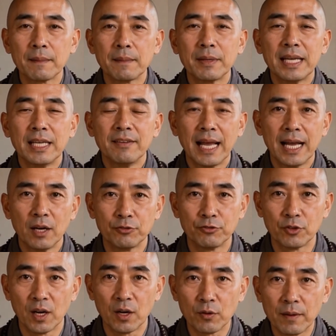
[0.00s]
Leave
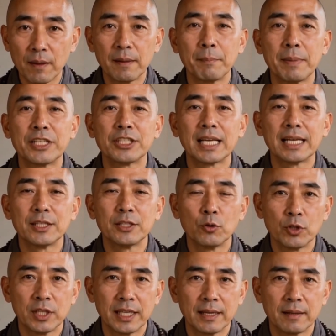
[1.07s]
airflow. Mistake
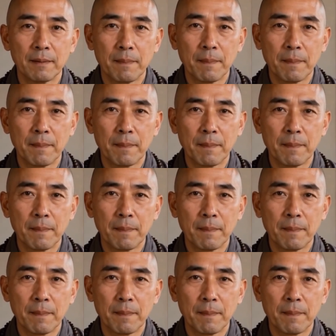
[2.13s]
3.